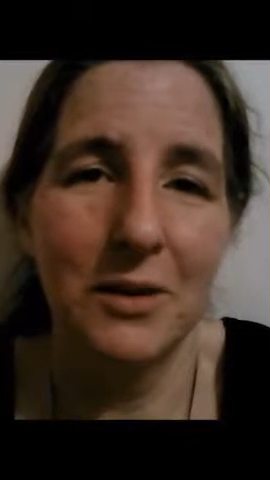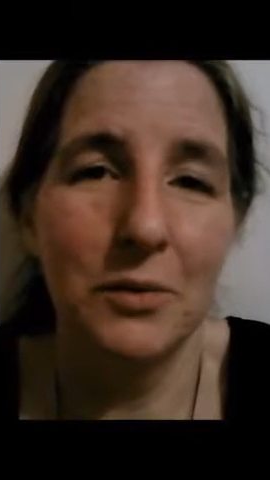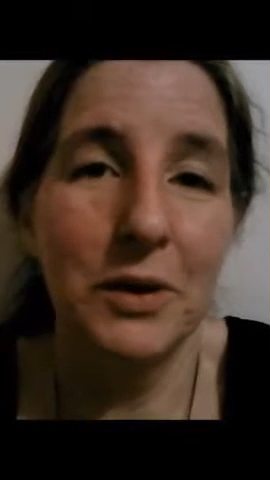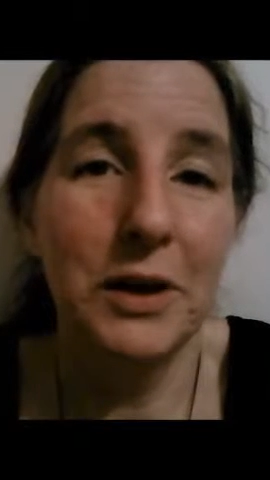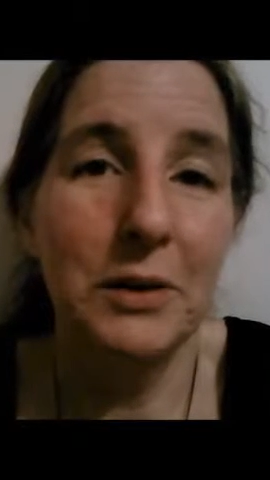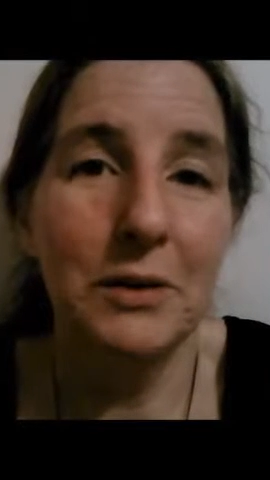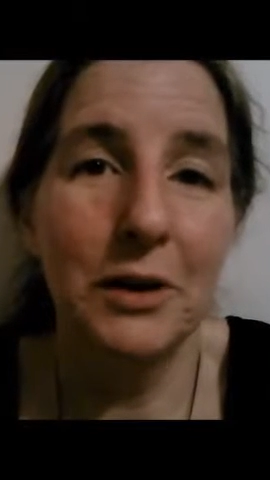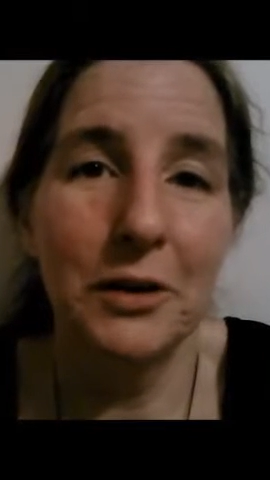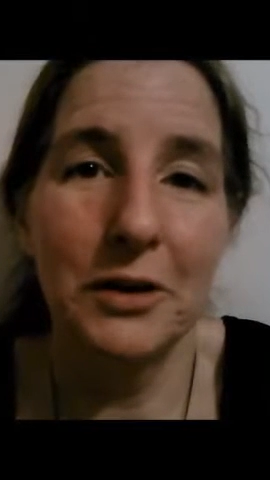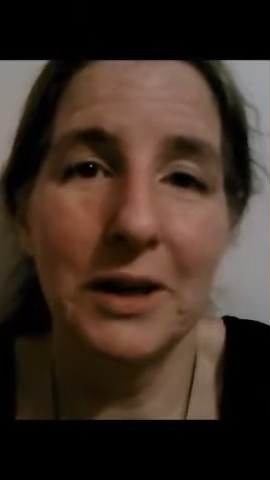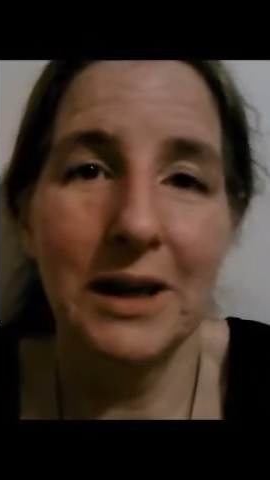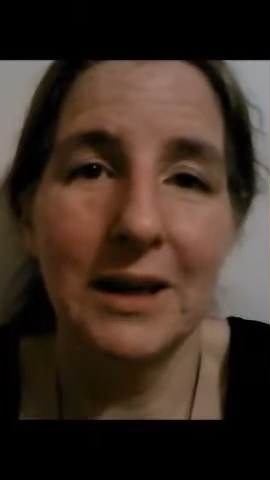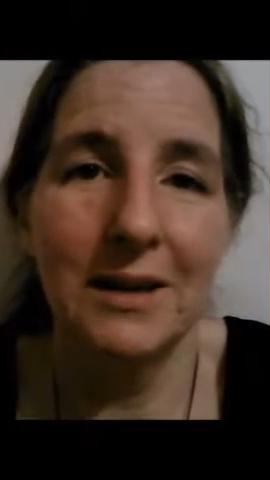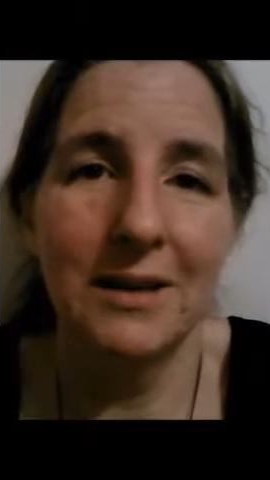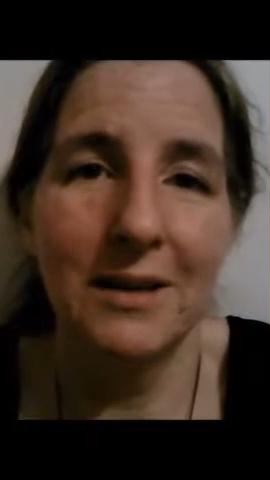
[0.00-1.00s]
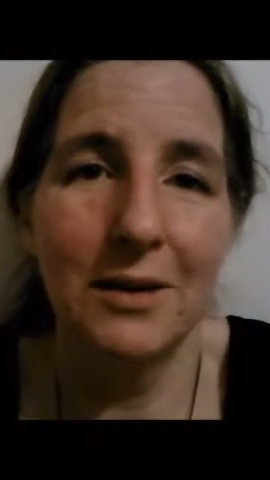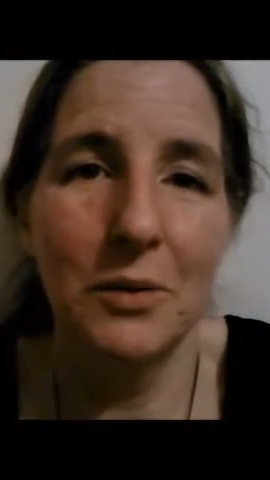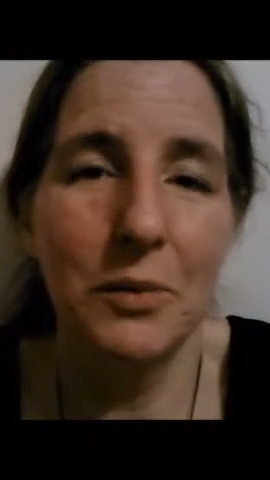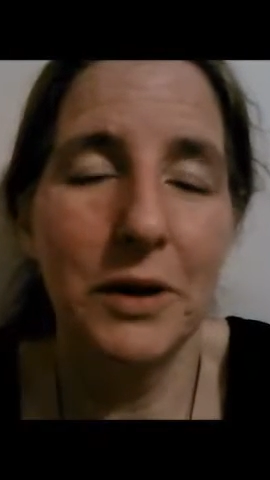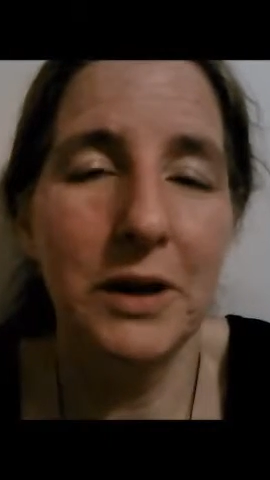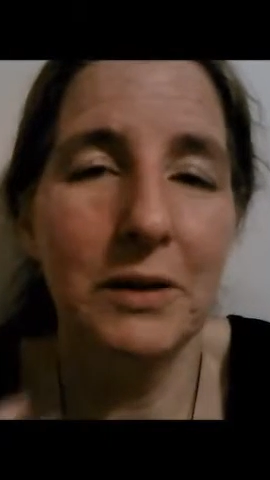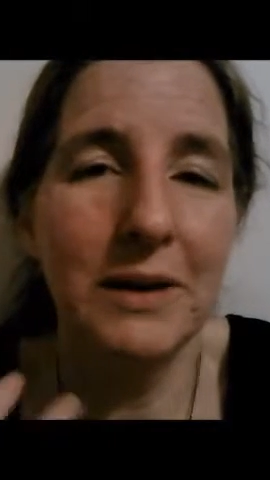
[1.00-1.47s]
What are you learning?
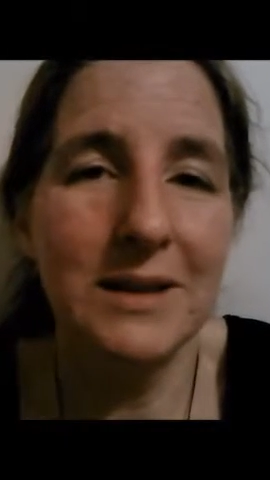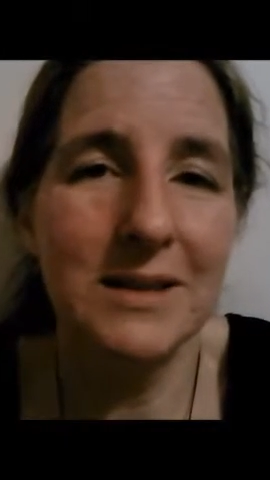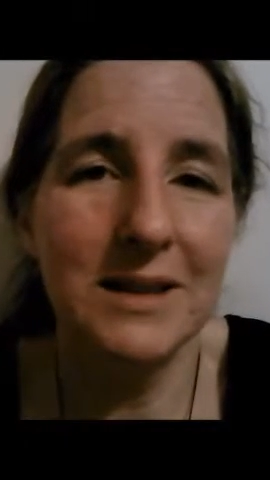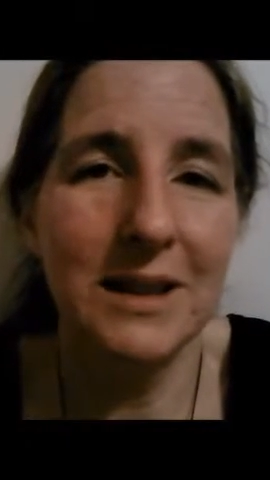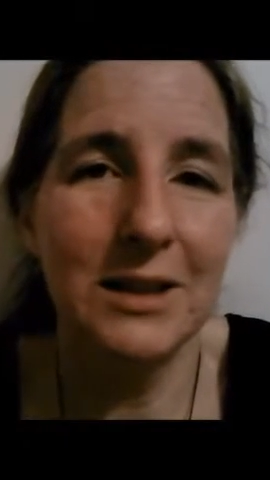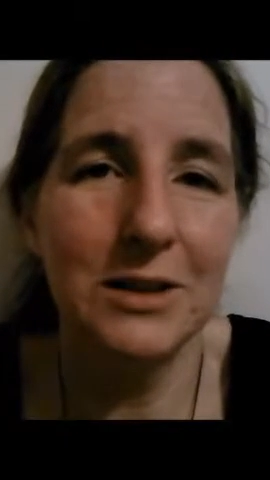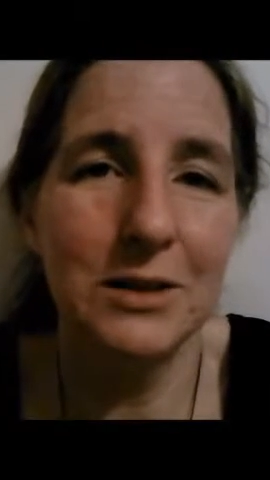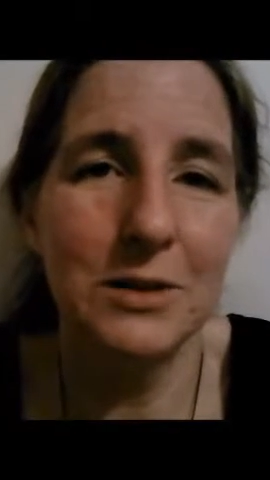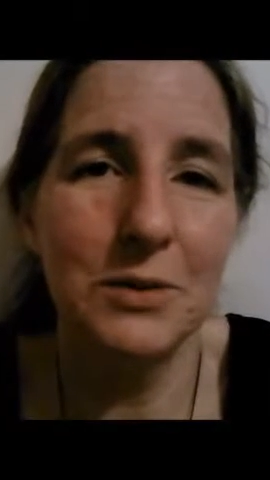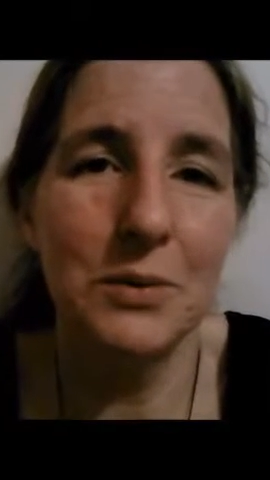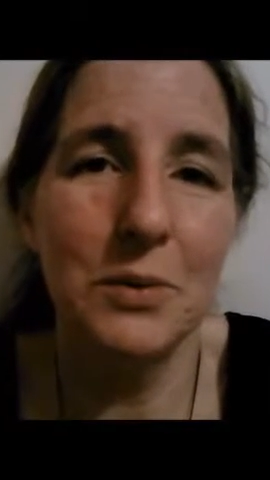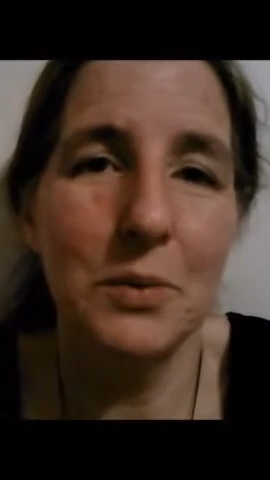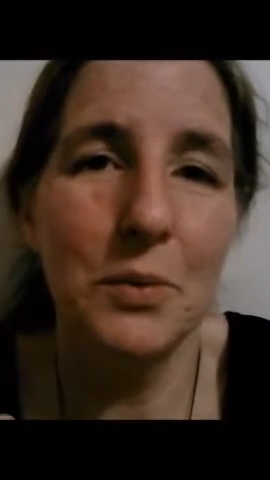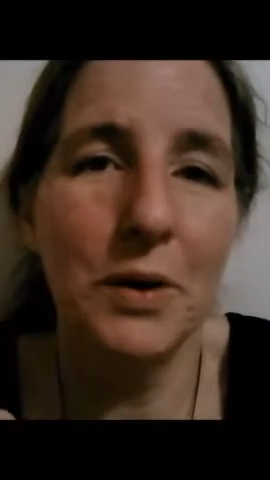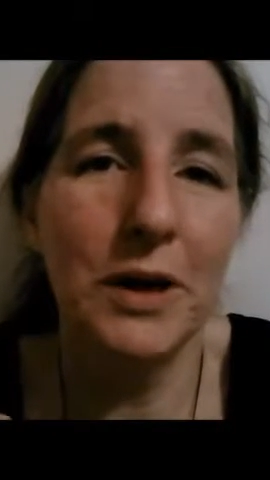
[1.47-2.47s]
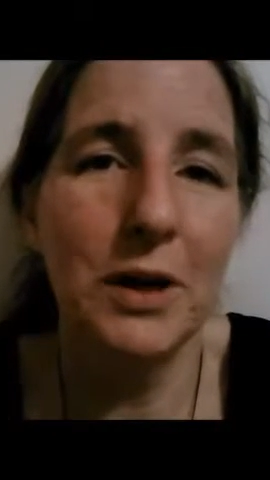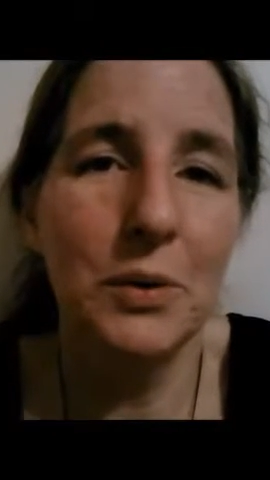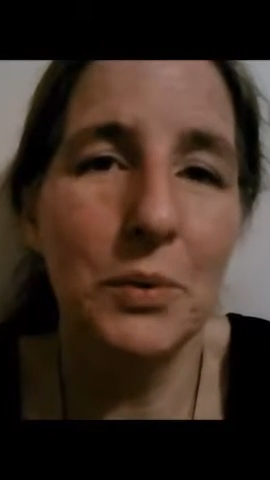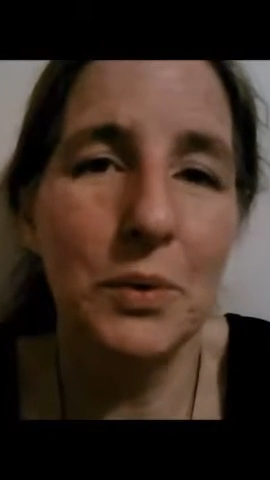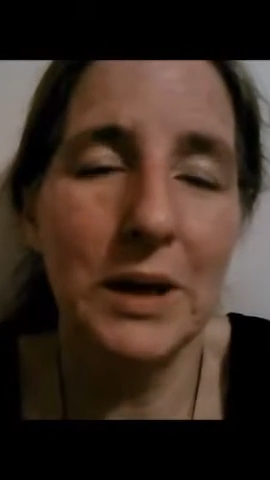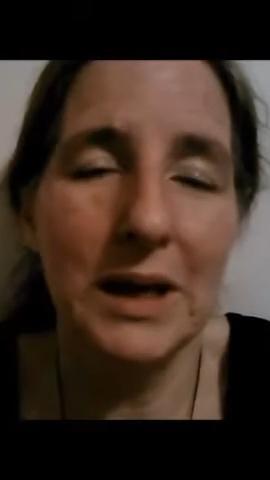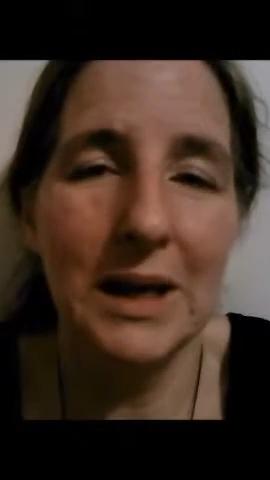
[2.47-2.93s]
What are you listening to? What are
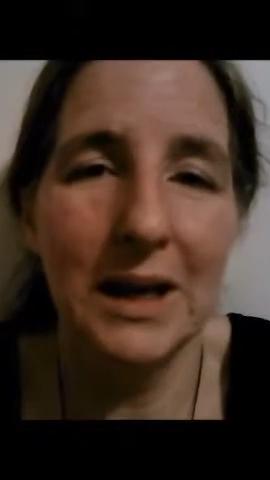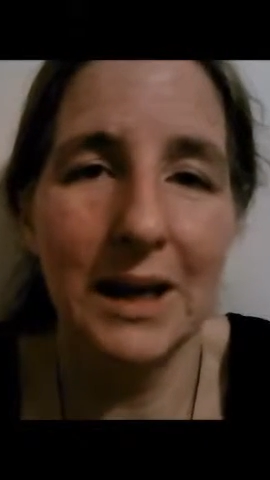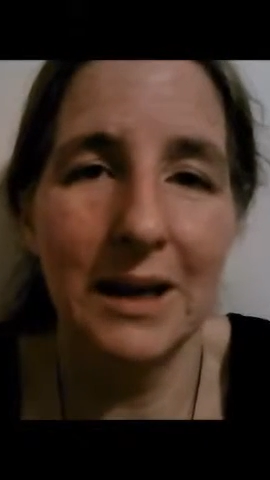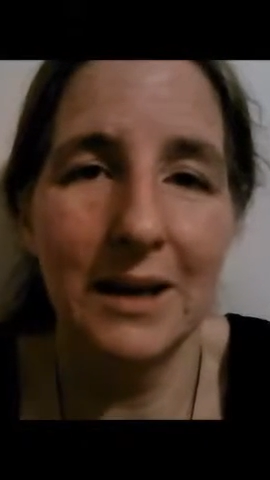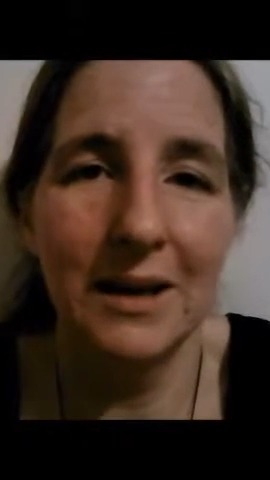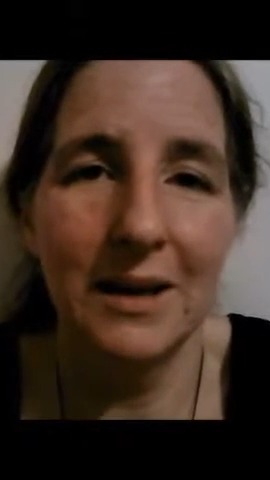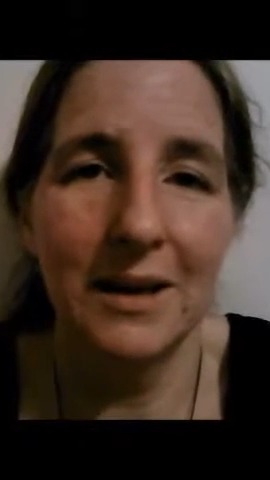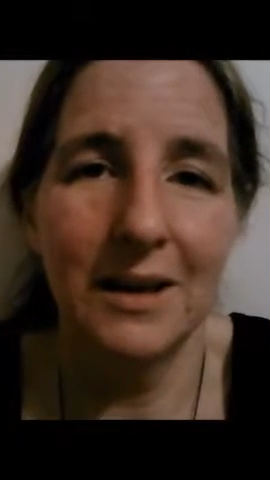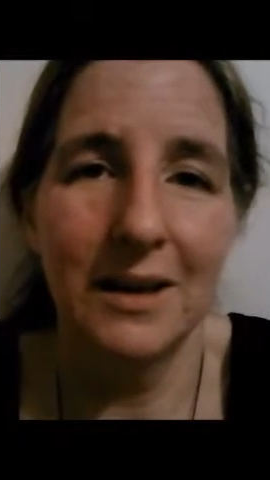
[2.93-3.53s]
you reading?